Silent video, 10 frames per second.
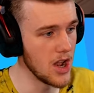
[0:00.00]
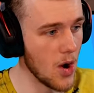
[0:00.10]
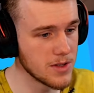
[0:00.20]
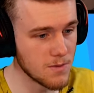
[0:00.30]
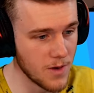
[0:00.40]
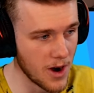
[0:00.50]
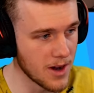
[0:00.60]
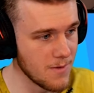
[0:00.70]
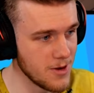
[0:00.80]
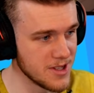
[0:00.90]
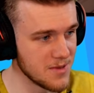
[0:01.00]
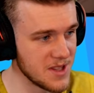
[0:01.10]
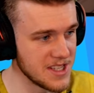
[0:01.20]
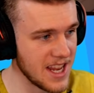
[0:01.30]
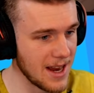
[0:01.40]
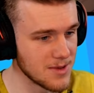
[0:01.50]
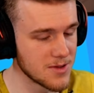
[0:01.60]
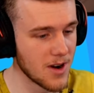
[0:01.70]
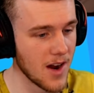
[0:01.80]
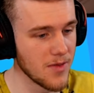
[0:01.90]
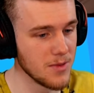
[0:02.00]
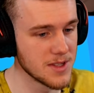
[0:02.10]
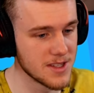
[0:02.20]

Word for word: know it's very confusing with these names as craftables.